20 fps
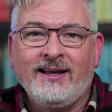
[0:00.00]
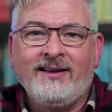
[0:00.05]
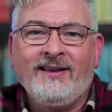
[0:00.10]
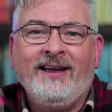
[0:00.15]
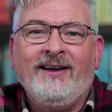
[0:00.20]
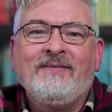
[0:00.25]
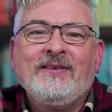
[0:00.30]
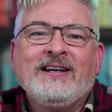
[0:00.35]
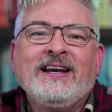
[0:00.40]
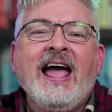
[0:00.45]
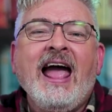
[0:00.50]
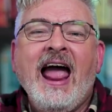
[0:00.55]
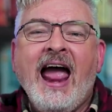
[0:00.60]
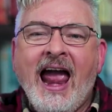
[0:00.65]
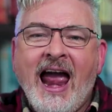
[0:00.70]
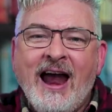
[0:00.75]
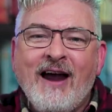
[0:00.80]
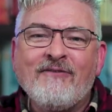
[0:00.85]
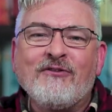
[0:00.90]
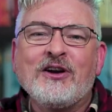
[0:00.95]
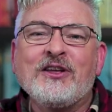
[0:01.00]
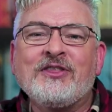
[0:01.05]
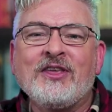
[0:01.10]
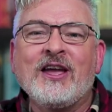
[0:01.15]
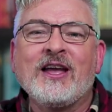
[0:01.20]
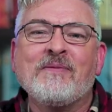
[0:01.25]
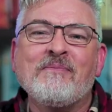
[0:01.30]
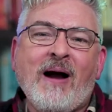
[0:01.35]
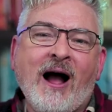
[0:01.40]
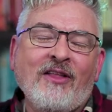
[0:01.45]
I mean,
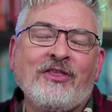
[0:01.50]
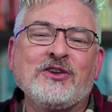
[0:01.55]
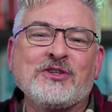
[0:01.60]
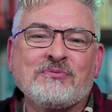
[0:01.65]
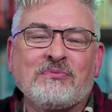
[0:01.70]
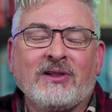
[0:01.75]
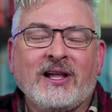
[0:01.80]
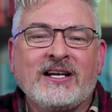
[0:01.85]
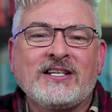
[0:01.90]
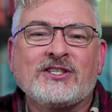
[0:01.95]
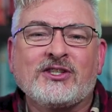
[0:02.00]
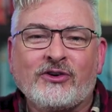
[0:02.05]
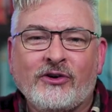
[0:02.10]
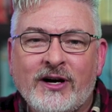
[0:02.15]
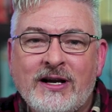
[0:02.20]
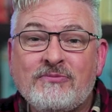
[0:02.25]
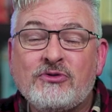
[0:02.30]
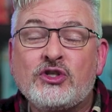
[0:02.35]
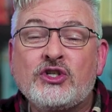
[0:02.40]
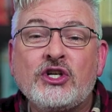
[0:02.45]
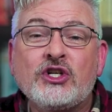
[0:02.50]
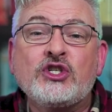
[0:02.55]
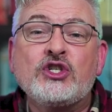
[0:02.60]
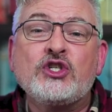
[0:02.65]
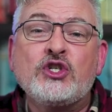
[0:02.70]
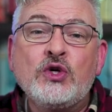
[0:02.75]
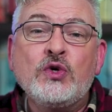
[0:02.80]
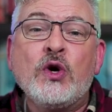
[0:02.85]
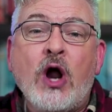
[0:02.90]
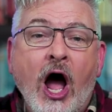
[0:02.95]
everything about this place screams
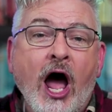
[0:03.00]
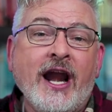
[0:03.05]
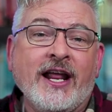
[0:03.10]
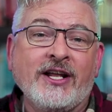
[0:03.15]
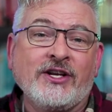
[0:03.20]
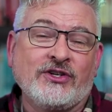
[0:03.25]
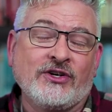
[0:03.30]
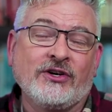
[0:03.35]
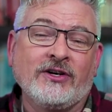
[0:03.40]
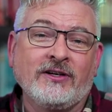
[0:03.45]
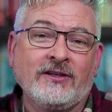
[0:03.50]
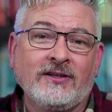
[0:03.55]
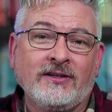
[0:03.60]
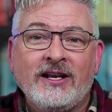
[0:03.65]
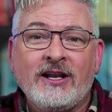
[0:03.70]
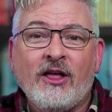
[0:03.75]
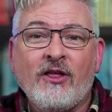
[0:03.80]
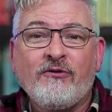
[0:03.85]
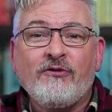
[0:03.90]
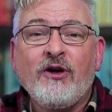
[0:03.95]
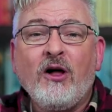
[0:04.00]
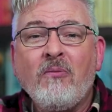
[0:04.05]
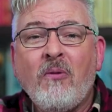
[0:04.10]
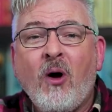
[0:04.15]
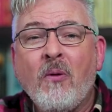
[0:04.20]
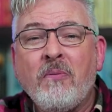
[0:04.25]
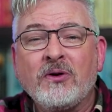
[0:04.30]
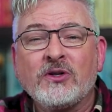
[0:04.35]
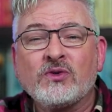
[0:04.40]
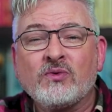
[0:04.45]
just do not enter. Now the film
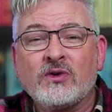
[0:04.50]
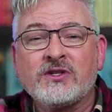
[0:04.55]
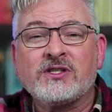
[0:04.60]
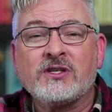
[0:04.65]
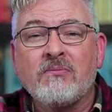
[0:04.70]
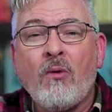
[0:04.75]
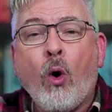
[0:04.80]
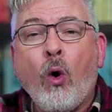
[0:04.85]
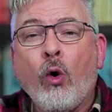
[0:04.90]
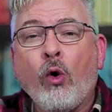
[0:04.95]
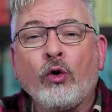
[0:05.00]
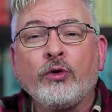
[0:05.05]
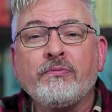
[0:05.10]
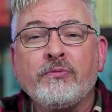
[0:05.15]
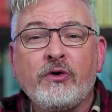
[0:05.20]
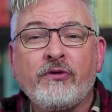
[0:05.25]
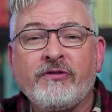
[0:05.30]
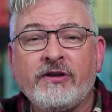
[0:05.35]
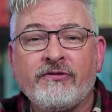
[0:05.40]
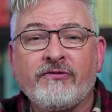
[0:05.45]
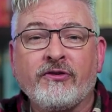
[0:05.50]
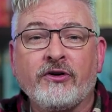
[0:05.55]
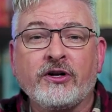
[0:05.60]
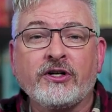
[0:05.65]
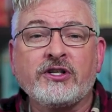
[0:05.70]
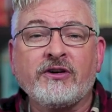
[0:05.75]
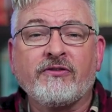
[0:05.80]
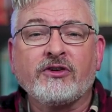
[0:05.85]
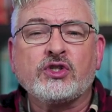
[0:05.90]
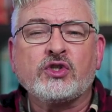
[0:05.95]
opens with some old movie
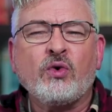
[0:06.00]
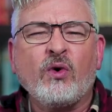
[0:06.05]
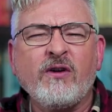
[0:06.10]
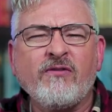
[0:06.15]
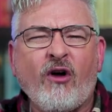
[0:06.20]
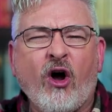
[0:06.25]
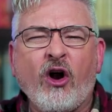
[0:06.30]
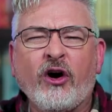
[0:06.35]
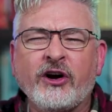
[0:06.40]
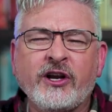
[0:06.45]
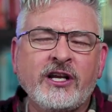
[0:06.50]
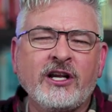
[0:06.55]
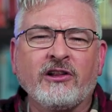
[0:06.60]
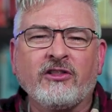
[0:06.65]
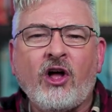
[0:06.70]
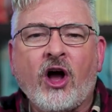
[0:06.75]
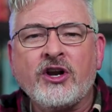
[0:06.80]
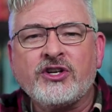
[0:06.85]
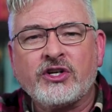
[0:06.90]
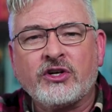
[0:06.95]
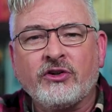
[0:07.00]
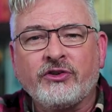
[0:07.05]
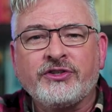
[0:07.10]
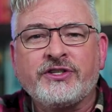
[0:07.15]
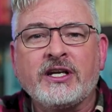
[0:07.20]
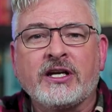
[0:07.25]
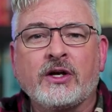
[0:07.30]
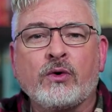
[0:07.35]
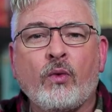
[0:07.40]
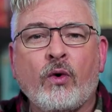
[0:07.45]
footage of a sort of archaeological
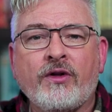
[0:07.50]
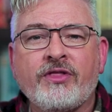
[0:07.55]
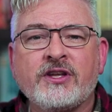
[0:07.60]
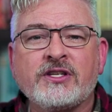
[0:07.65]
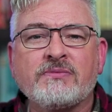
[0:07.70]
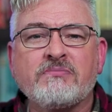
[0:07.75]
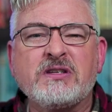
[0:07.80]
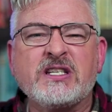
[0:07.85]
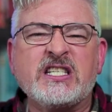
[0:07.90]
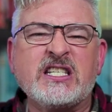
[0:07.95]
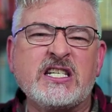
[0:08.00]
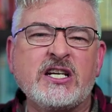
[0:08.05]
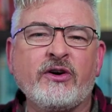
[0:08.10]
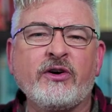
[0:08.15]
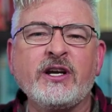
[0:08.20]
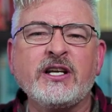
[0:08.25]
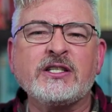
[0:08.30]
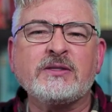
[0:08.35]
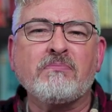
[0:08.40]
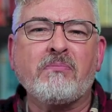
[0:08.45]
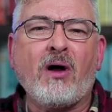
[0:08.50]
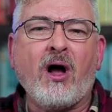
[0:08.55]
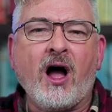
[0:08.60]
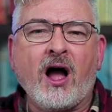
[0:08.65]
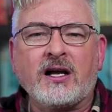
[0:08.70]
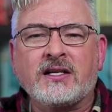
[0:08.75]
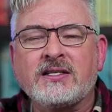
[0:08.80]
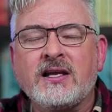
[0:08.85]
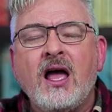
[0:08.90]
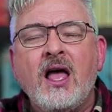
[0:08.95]
dig where this mysterious
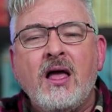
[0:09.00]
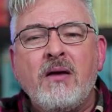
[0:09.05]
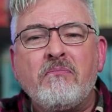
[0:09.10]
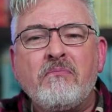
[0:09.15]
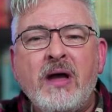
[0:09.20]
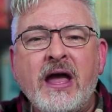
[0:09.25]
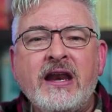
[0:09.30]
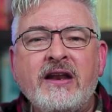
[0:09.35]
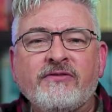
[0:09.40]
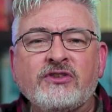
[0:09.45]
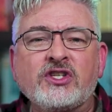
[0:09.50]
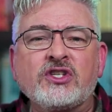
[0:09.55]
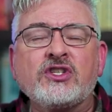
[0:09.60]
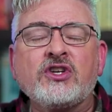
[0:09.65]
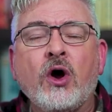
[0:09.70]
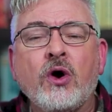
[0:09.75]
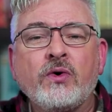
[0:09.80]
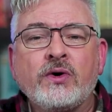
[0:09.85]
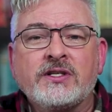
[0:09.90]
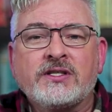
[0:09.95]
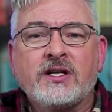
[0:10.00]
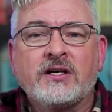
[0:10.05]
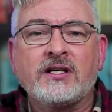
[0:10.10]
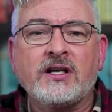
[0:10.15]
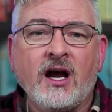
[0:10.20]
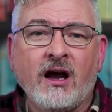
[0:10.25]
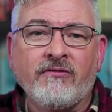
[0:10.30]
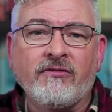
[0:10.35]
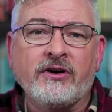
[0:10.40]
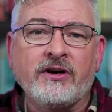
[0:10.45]
box made of stone is
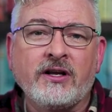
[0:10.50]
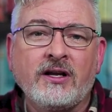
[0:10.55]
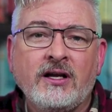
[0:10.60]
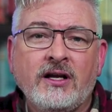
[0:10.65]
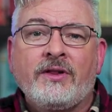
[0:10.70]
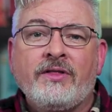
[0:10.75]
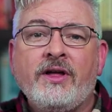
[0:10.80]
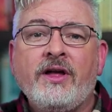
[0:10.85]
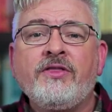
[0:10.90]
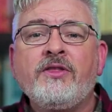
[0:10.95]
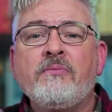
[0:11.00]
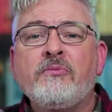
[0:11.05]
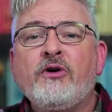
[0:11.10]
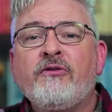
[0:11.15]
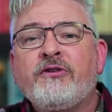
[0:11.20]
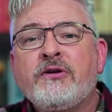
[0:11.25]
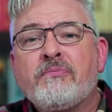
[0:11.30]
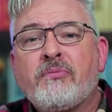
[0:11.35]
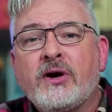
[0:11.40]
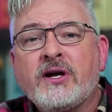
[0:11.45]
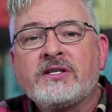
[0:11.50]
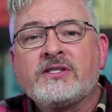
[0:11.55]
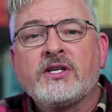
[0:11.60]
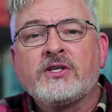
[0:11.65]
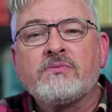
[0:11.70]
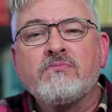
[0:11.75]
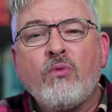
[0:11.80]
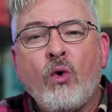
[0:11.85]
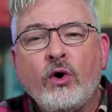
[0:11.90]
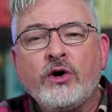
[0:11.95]
uncovered. Then the movie brings
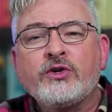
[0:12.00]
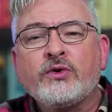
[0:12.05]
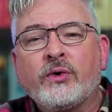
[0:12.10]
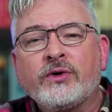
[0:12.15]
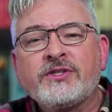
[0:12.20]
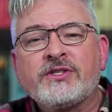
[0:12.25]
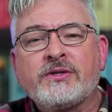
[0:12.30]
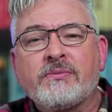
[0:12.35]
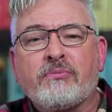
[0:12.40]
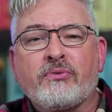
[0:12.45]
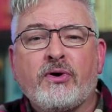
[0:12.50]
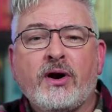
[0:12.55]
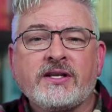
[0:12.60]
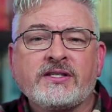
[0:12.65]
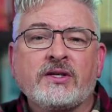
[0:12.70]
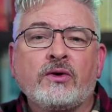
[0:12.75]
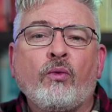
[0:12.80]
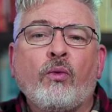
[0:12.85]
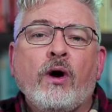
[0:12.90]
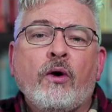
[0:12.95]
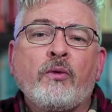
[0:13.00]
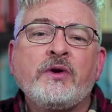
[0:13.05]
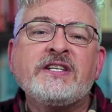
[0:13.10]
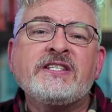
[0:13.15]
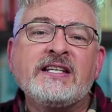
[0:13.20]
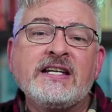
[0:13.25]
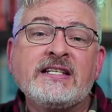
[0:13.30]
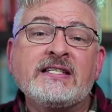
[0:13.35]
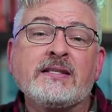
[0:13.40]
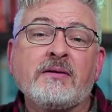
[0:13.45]
us more towards the present, where we see